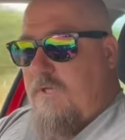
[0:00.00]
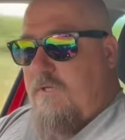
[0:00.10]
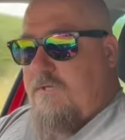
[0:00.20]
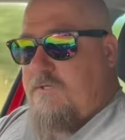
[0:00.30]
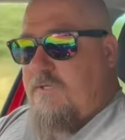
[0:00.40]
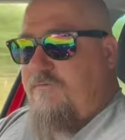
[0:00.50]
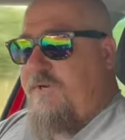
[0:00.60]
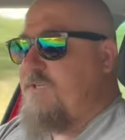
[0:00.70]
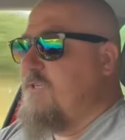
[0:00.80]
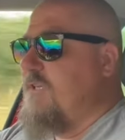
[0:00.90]
let's see if
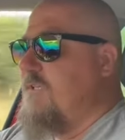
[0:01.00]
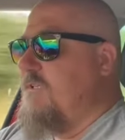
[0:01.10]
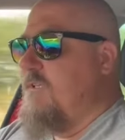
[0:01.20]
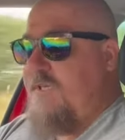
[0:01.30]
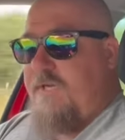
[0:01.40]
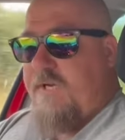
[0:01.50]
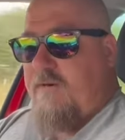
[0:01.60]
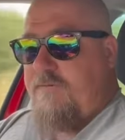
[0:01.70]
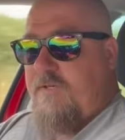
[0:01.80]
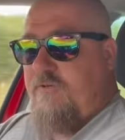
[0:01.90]
we can turn the heating
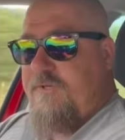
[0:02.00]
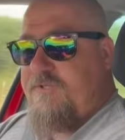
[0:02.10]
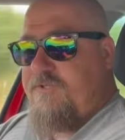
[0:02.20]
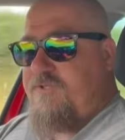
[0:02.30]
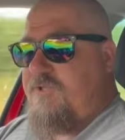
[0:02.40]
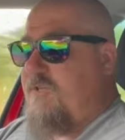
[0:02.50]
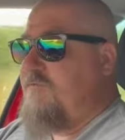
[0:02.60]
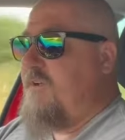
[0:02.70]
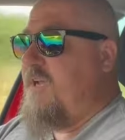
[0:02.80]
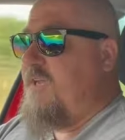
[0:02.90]
up a little bit just to shut the
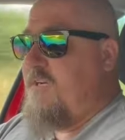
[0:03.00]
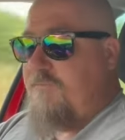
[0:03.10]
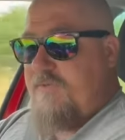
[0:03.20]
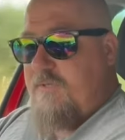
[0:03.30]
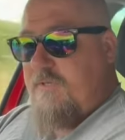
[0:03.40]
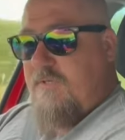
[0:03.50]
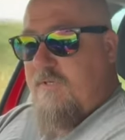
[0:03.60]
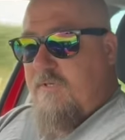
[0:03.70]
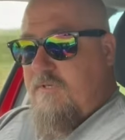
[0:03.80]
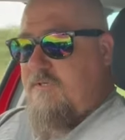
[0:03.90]
fan up.
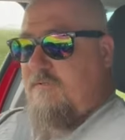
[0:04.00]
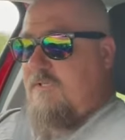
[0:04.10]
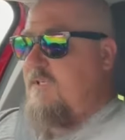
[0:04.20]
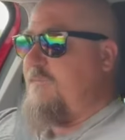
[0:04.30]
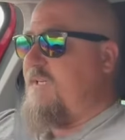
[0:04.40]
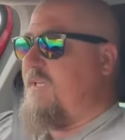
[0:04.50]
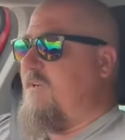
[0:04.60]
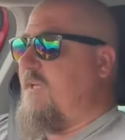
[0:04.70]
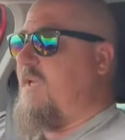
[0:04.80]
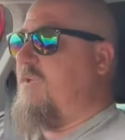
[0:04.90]
I'll turn it back
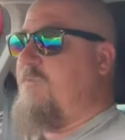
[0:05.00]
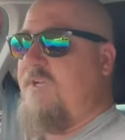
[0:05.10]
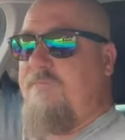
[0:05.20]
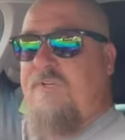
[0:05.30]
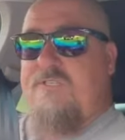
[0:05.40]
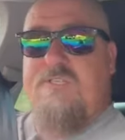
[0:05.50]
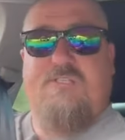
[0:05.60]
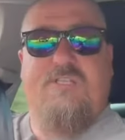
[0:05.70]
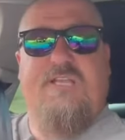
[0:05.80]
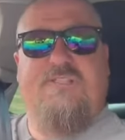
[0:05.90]
down again in a minute because
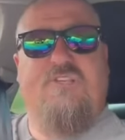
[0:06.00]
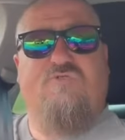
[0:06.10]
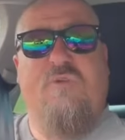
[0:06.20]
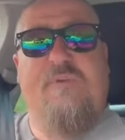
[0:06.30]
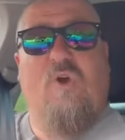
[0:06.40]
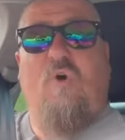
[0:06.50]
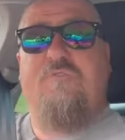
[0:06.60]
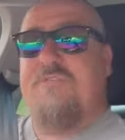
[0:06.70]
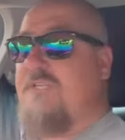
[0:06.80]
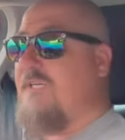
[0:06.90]
it's extremely
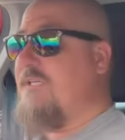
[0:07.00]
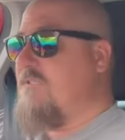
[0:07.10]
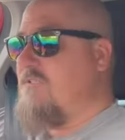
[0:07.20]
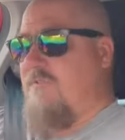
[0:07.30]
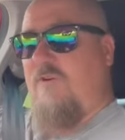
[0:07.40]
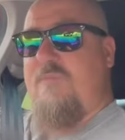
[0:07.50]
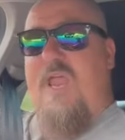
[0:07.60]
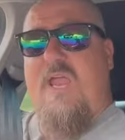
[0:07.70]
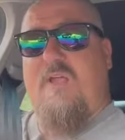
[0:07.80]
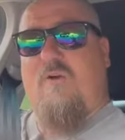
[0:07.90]
hot today, so I've got
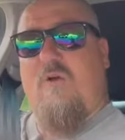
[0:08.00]
the aircon